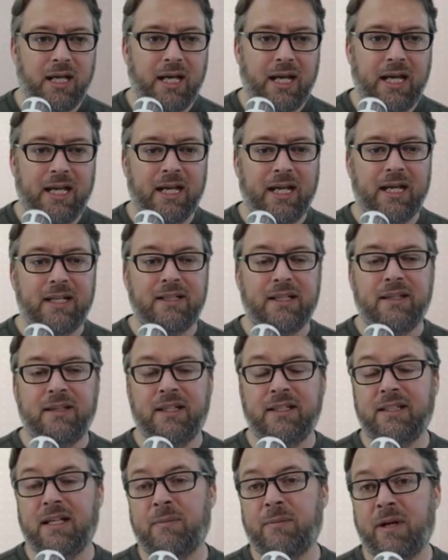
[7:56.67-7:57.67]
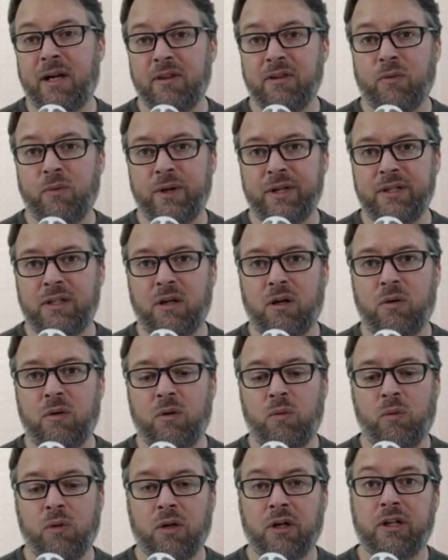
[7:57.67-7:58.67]
And then down my other window,
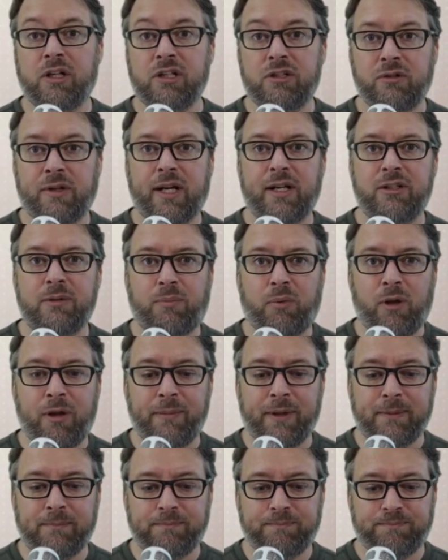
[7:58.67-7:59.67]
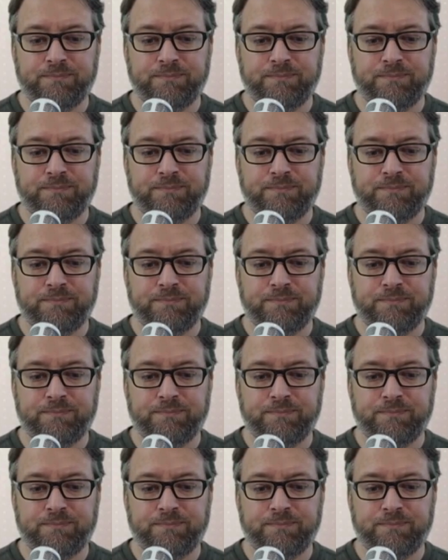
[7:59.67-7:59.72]
we're going to create a deployment.